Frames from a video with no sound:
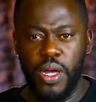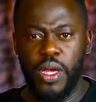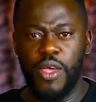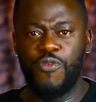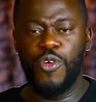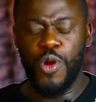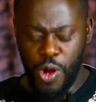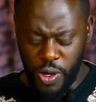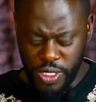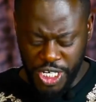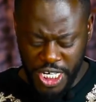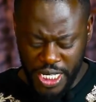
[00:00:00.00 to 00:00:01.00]
If you don't
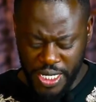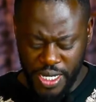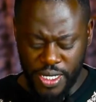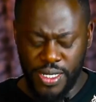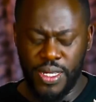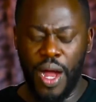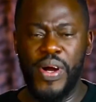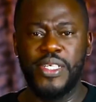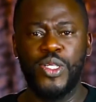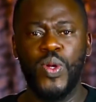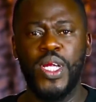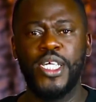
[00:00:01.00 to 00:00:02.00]
know Jesus, I
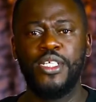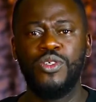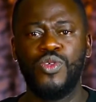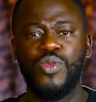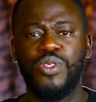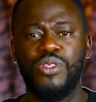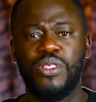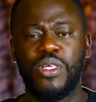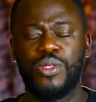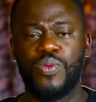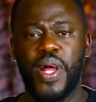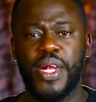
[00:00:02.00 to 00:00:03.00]
want to lead you to
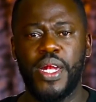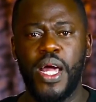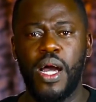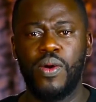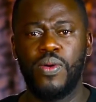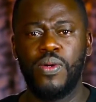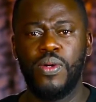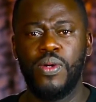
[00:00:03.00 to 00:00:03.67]
Jesus right now.